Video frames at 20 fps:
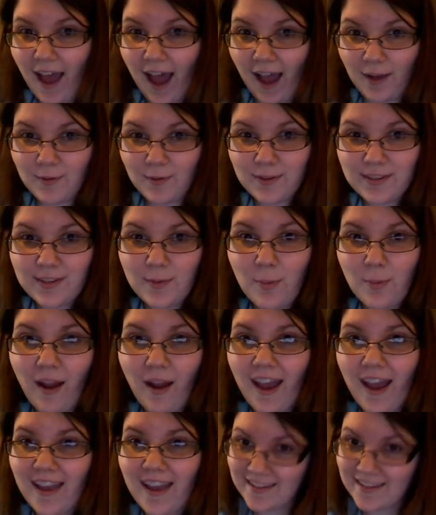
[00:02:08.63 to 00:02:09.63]
I was
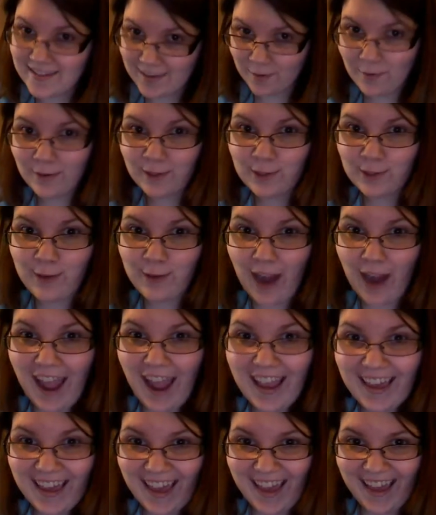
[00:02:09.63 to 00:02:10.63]
surprised. There were
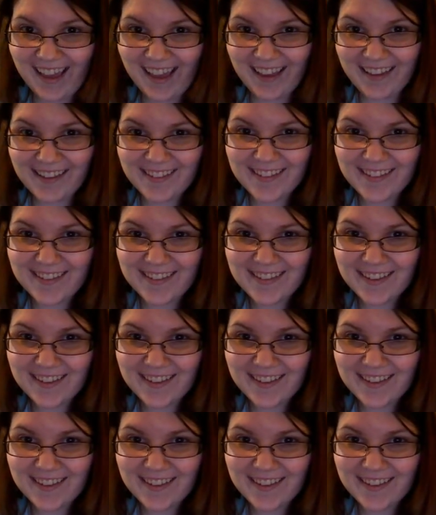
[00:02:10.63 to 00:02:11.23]
drag kings.